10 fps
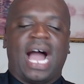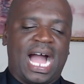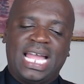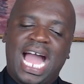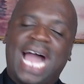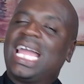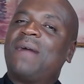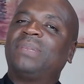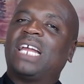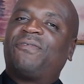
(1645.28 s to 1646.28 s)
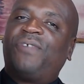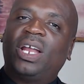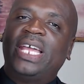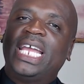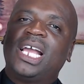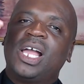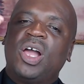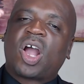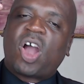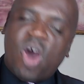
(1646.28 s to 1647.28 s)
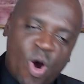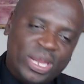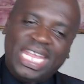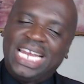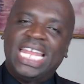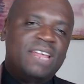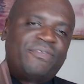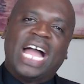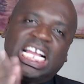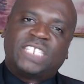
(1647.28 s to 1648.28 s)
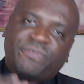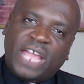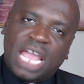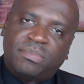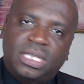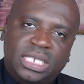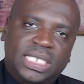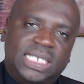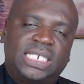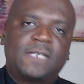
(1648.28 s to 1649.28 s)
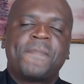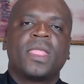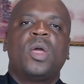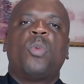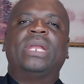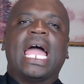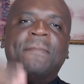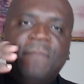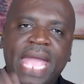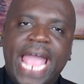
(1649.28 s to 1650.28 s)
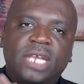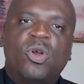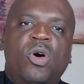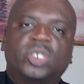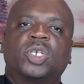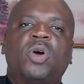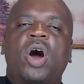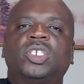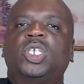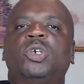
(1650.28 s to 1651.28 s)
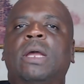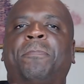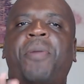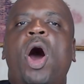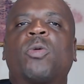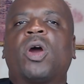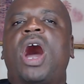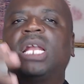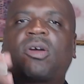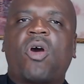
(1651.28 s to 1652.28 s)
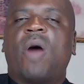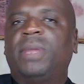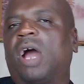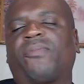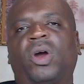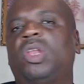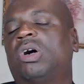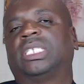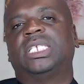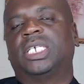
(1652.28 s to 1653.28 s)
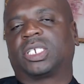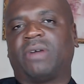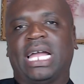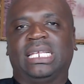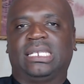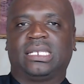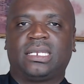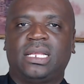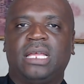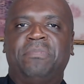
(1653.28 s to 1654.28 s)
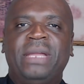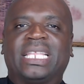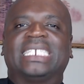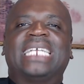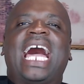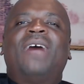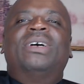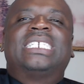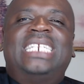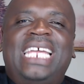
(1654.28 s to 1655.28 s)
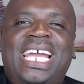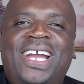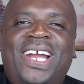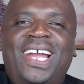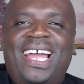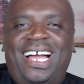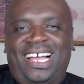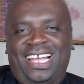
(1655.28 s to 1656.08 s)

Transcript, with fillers: I am not following cunningly devised fables when I make known unto you the power and coming of our Lord Jesus Christ. Peter said, I was there.